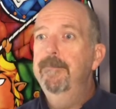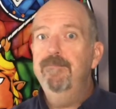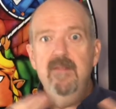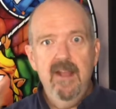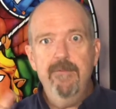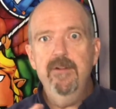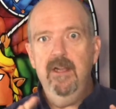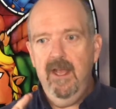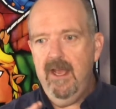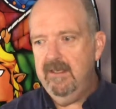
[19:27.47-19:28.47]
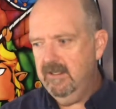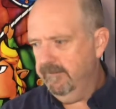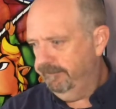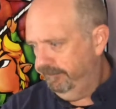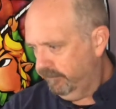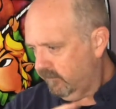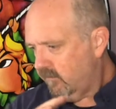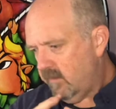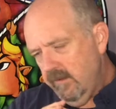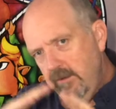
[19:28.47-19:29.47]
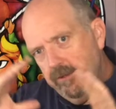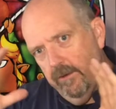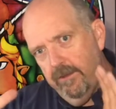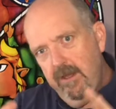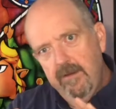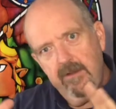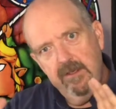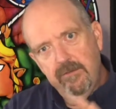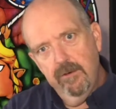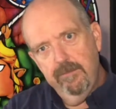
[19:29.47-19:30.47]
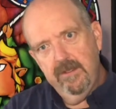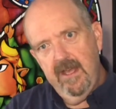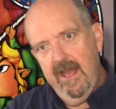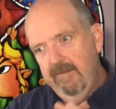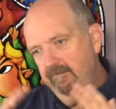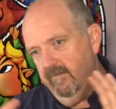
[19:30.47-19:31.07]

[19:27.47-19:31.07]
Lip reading: Nevertheless, you sort of think of these groups that